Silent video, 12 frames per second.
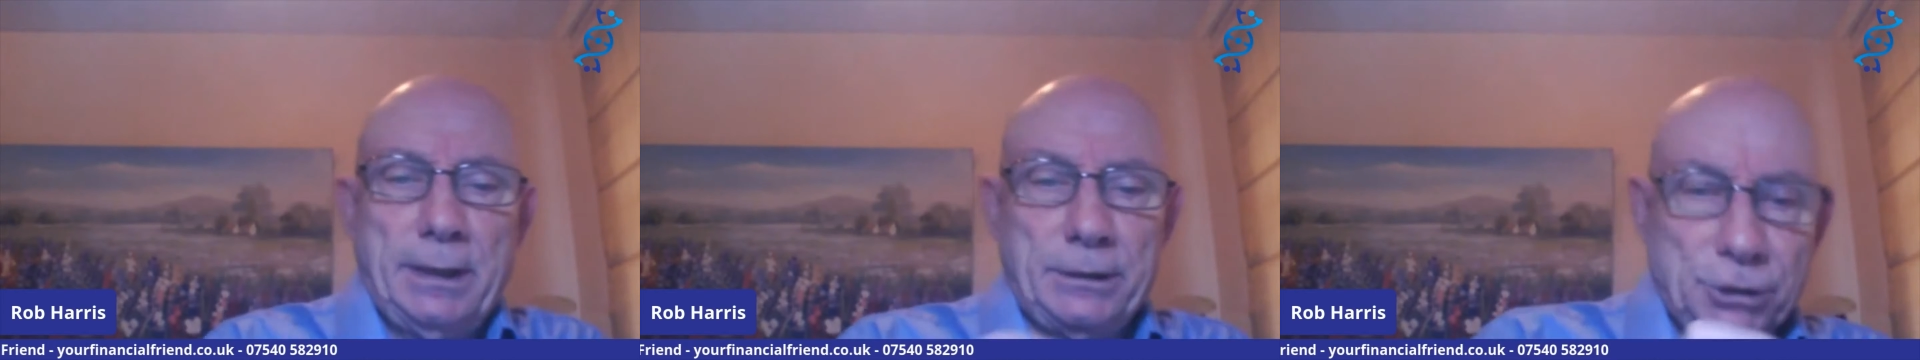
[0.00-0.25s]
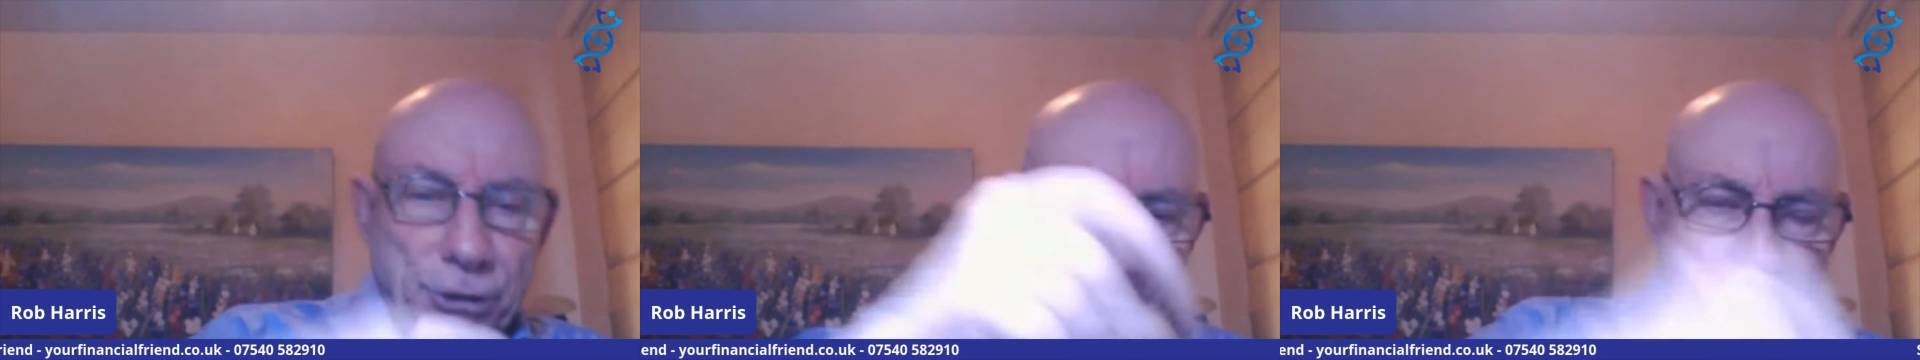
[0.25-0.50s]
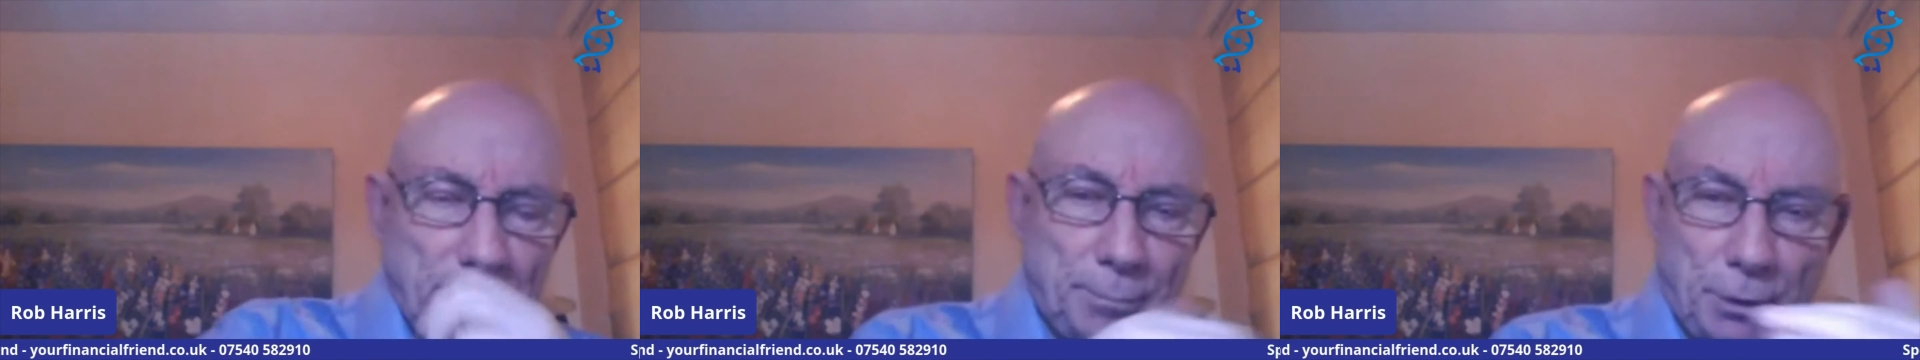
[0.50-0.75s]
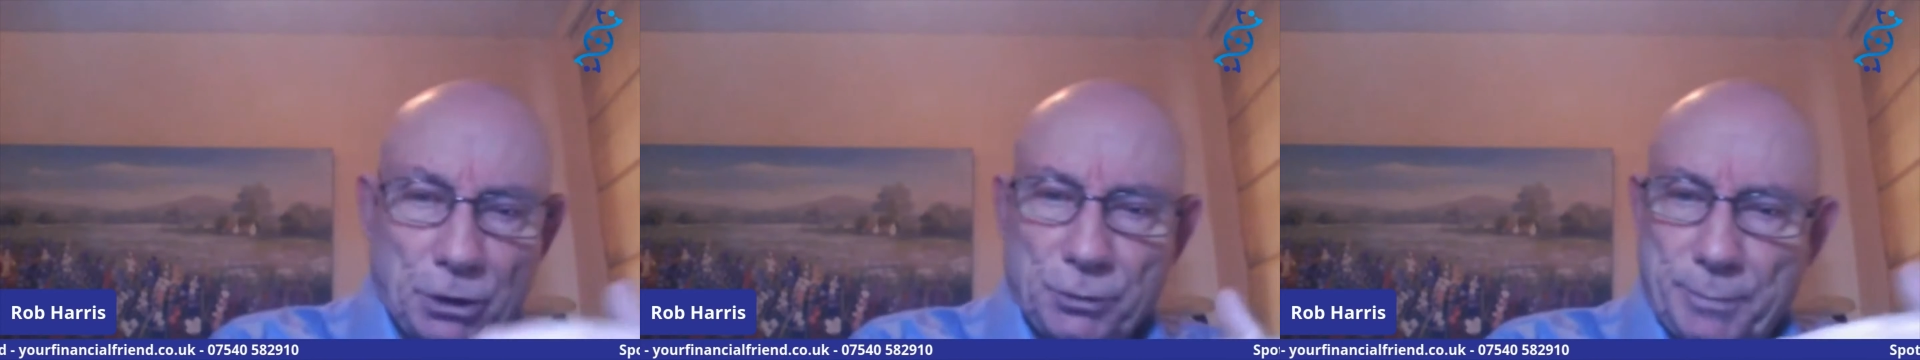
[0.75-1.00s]
In the
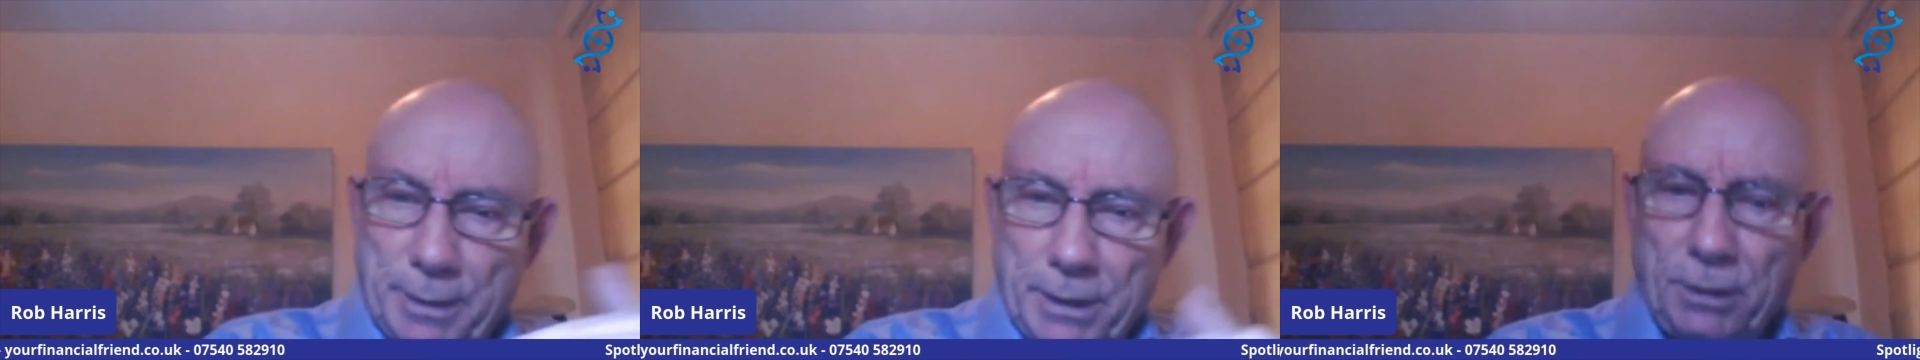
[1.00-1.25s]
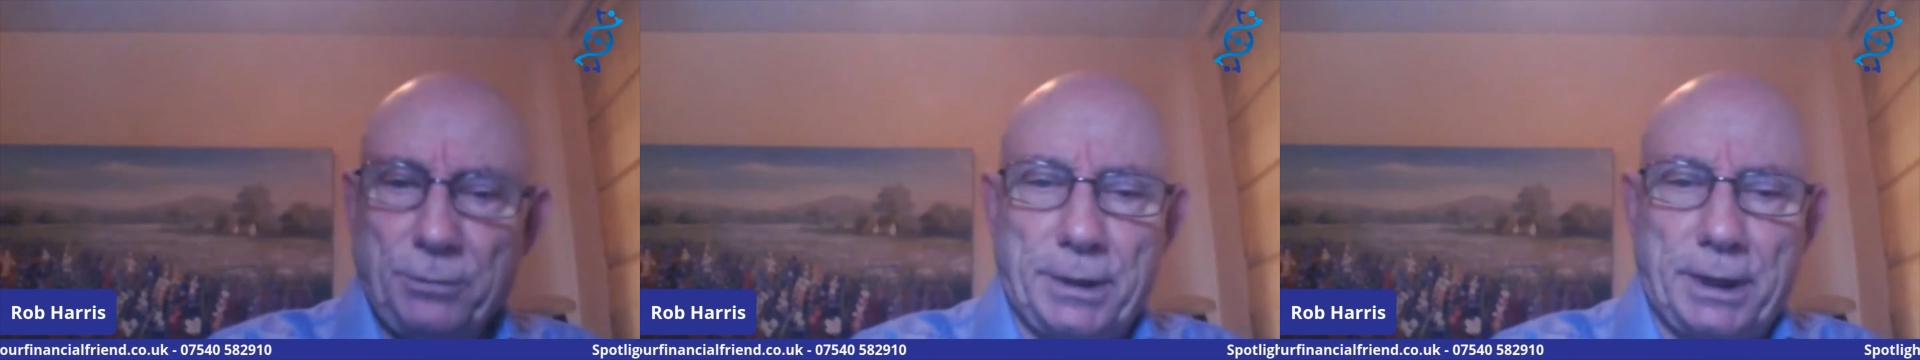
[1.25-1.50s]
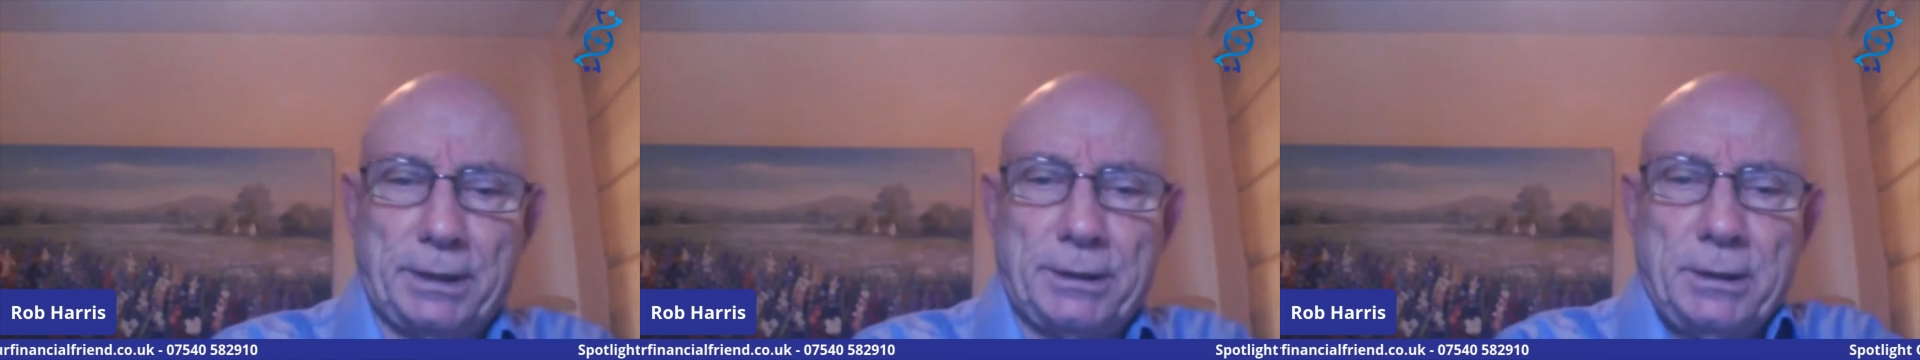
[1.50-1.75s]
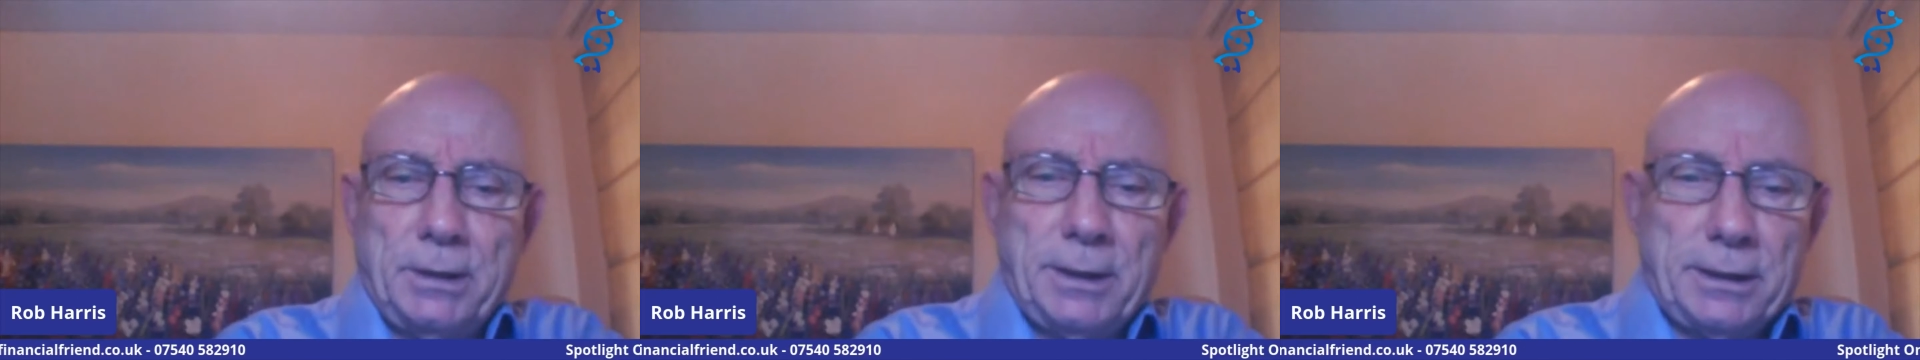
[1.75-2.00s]
second box below that,